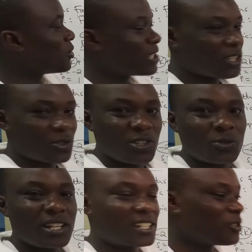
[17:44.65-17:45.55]
notation into
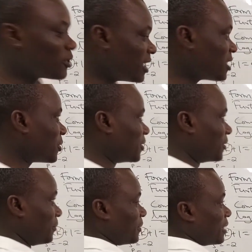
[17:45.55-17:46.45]
index notation.
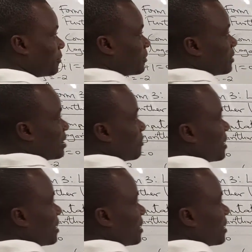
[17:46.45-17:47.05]
The